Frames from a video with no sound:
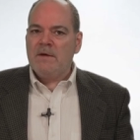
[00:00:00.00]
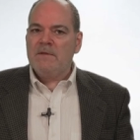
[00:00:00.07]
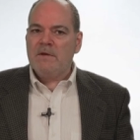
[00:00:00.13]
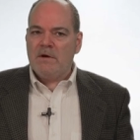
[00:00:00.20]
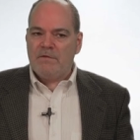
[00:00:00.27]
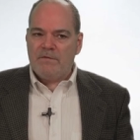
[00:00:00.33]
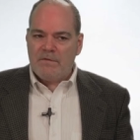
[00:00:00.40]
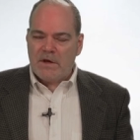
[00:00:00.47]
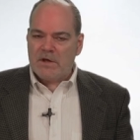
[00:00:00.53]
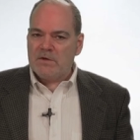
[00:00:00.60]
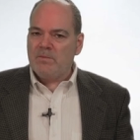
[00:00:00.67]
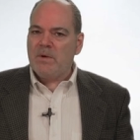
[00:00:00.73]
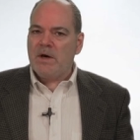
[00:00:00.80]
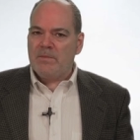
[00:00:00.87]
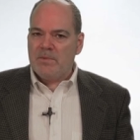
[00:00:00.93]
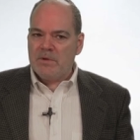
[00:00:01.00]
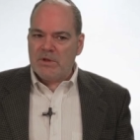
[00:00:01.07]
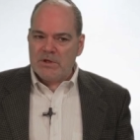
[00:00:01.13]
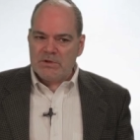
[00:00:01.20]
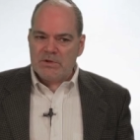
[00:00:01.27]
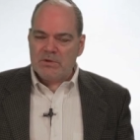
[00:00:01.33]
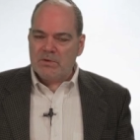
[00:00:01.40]
that affect
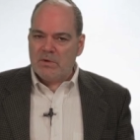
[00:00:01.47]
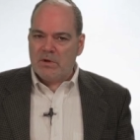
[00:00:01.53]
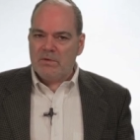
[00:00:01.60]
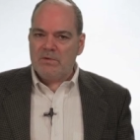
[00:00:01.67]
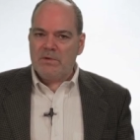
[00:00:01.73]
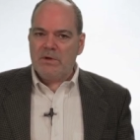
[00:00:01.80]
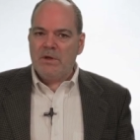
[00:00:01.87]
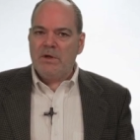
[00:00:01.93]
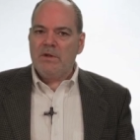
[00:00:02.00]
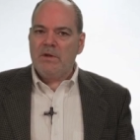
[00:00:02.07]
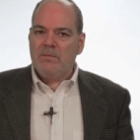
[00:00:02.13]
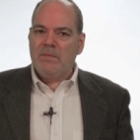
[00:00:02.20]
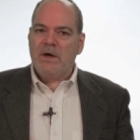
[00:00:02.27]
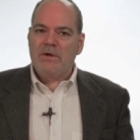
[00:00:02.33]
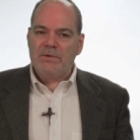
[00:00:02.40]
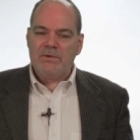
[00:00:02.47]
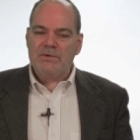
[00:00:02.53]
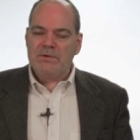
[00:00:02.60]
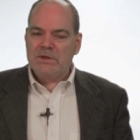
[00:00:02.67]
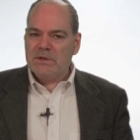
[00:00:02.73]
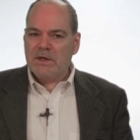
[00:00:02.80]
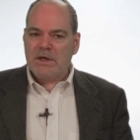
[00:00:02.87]
population growth that
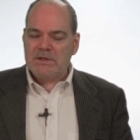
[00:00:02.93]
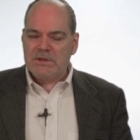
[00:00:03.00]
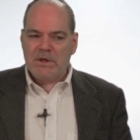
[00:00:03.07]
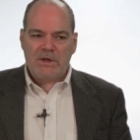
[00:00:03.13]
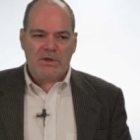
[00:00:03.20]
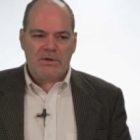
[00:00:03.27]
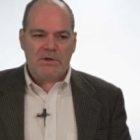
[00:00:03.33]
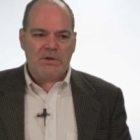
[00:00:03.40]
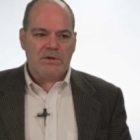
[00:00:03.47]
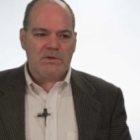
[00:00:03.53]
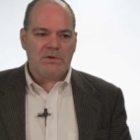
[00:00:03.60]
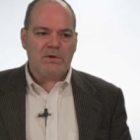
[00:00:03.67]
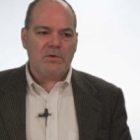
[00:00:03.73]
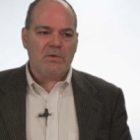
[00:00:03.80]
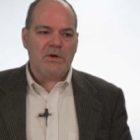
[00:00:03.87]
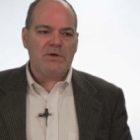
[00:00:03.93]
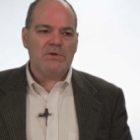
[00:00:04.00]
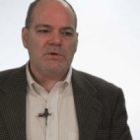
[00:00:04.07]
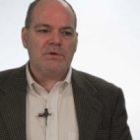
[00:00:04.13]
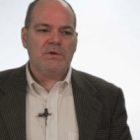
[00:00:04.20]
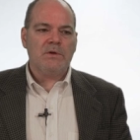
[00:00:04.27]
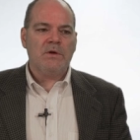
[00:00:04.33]
Malthus did not take into
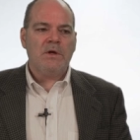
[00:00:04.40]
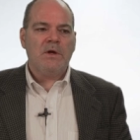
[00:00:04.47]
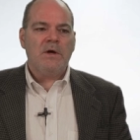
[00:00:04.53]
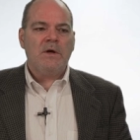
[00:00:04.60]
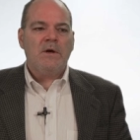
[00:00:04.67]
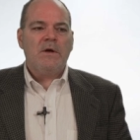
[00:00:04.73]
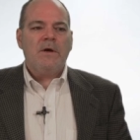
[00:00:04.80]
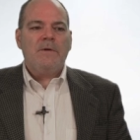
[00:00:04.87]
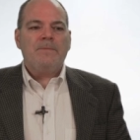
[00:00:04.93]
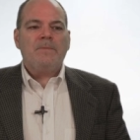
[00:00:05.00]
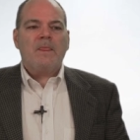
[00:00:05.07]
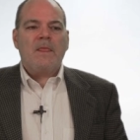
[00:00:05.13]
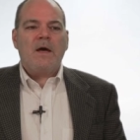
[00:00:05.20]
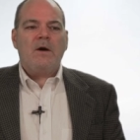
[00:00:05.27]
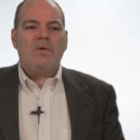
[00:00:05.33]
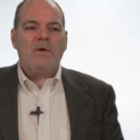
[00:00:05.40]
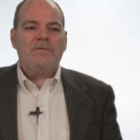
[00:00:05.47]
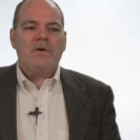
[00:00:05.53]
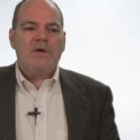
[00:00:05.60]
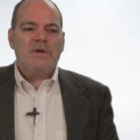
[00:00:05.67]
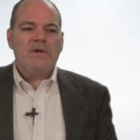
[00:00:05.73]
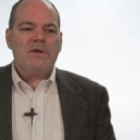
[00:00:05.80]
consideration.
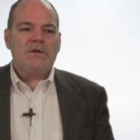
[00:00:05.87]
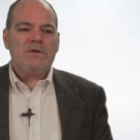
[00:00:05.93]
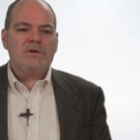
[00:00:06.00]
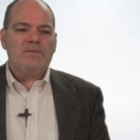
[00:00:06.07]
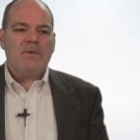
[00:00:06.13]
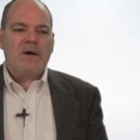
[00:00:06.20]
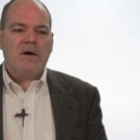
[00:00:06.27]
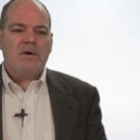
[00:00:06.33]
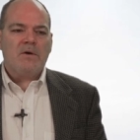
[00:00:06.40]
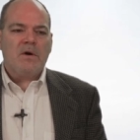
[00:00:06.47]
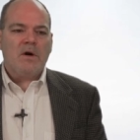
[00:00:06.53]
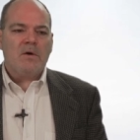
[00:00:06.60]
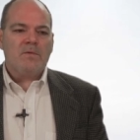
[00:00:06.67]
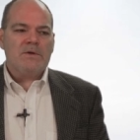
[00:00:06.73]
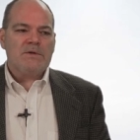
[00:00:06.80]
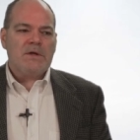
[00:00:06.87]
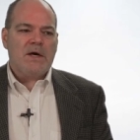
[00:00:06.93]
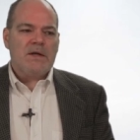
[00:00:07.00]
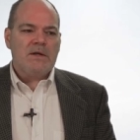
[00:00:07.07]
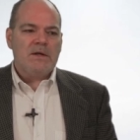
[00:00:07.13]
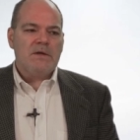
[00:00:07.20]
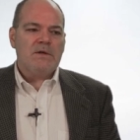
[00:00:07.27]
However, he did inspire Darwin's
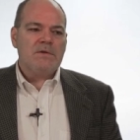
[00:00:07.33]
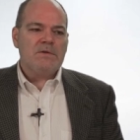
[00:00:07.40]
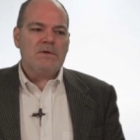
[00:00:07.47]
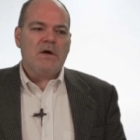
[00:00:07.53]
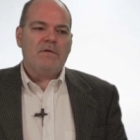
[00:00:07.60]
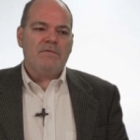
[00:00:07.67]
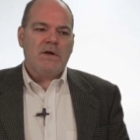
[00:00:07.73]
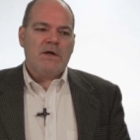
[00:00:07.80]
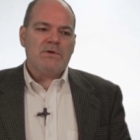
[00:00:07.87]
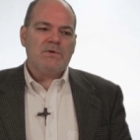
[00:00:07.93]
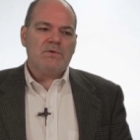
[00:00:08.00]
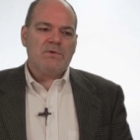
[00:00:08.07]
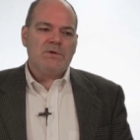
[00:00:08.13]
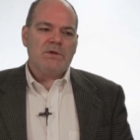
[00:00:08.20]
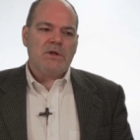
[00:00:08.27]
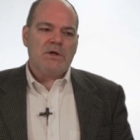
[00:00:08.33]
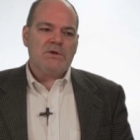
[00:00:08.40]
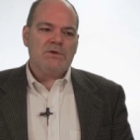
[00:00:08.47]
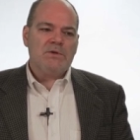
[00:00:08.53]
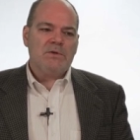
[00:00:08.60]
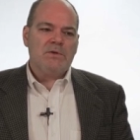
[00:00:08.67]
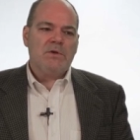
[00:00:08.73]
ideas of natural
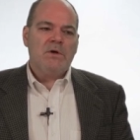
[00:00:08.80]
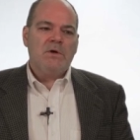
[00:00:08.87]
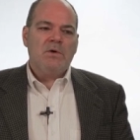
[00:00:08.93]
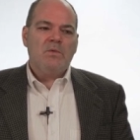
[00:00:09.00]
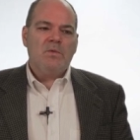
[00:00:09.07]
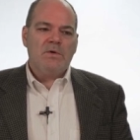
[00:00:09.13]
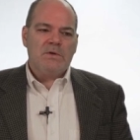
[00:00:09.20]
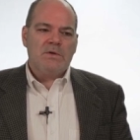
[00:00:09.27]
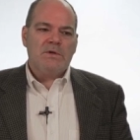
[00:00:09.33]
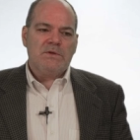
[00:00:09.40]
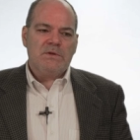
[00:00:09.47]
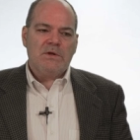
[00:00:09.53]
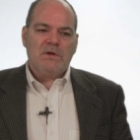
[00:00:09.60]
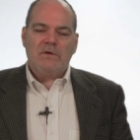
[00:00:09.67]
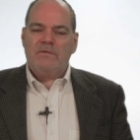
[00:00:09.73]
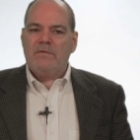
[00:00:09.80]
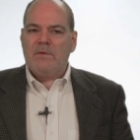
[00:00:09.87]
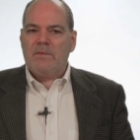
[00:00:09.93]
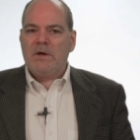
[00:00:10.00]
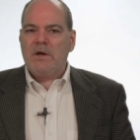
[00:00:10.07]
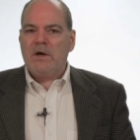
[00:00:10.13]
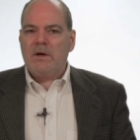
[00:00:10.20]
selection with descent
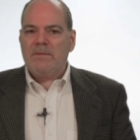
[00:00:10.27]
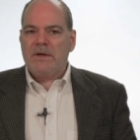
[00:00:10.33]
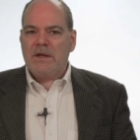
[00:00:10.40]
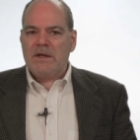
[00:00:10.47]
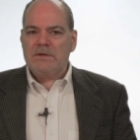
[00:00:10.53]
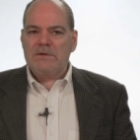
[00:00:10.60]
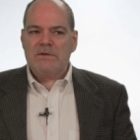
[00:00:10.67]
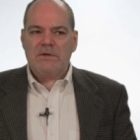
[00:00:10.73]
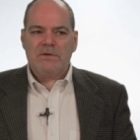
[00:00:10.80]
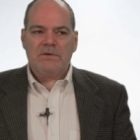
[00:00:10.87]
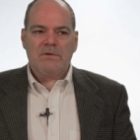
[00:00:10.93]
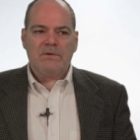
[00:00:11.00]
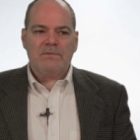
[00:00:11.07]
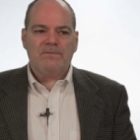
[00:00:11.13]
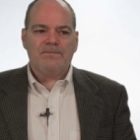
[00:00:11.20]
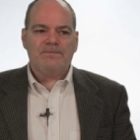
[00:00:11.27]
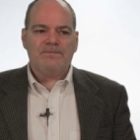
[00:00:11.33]
from a common ancestor.